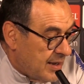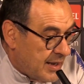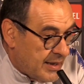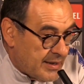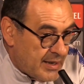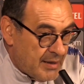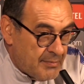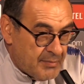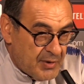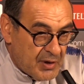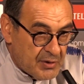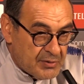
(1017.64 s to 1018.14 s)
I
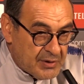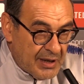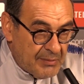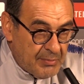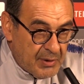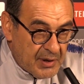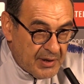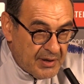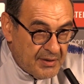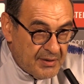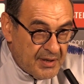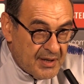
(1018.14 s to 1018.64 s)
am not
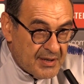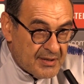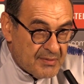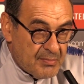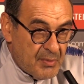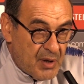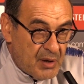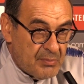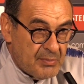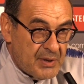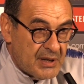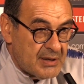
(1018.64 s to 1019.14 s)
able in this
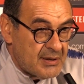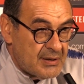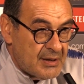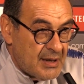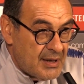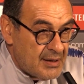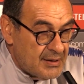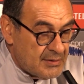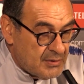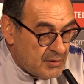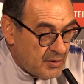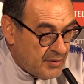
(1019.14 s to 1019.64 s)
moment
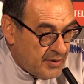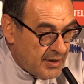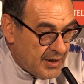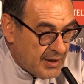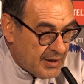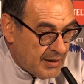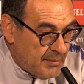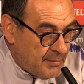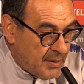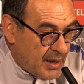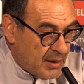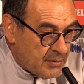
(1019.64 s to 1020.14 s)
uh, to
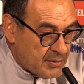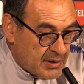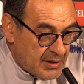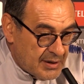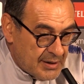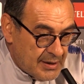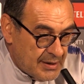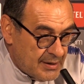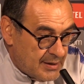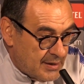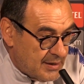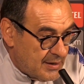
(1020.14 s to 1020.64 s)
think about uh,